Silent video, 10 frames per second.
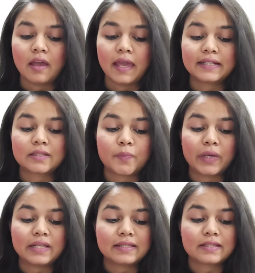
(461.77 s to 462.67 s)

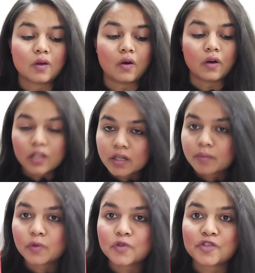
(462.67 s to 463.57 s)
express all your
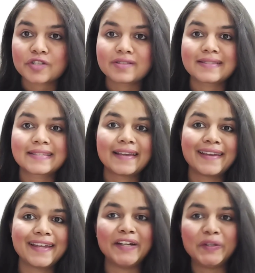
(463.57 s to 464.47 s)
emotions
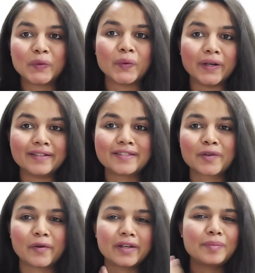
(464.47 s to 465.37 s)
into
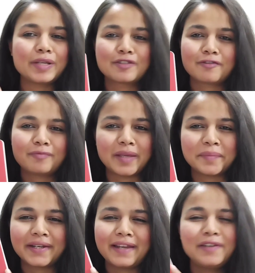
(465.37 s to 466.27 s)
words on a piece of
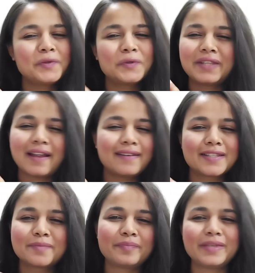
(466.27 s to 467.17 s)
paper, and you know that
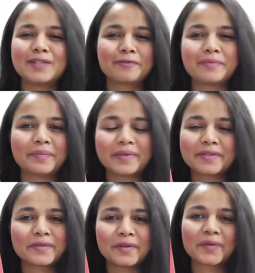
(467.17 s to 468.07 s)
this piece of paper
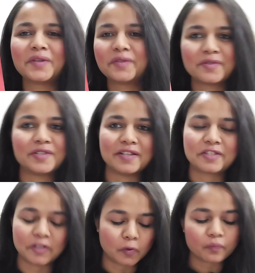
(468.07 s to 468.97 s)
is not going to
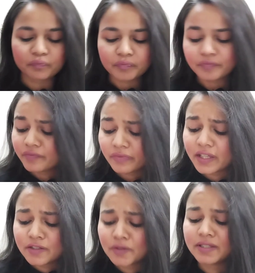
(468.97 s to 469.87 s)
judge you.
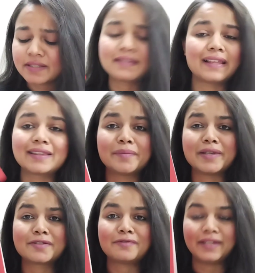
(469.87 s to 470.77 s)
So this is like the
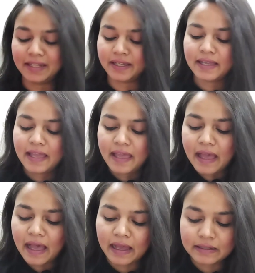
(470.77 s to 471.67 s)
best feeling.
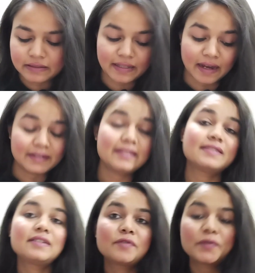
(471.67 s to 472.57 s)
And that
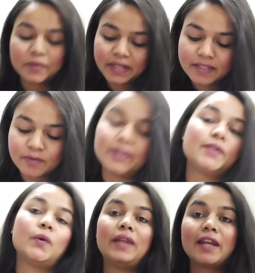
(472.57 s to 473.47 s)
is it for today's
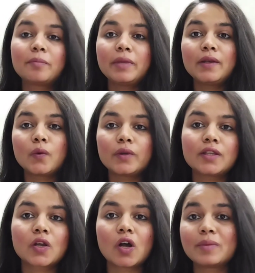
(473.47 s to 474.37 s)
video. Let me know in
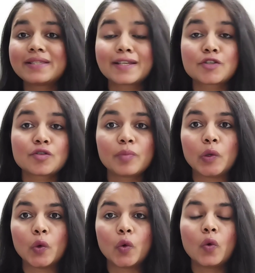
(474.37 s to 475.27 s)
the comment section
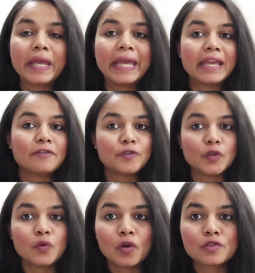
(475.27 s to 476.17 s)
below if
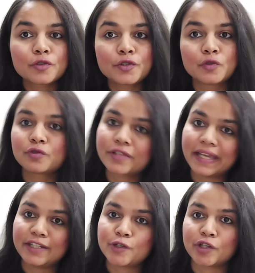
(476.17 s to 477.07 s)
you also use
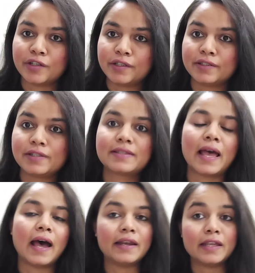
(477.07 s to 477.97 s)
any journals,
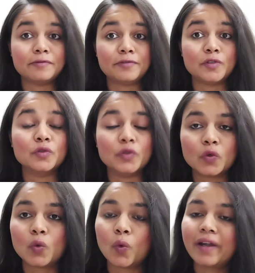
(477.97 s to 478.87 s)
and if you do,
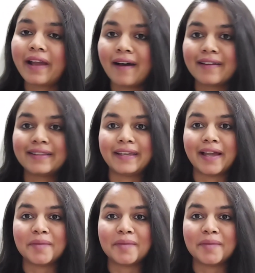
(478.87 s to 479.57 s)
what are they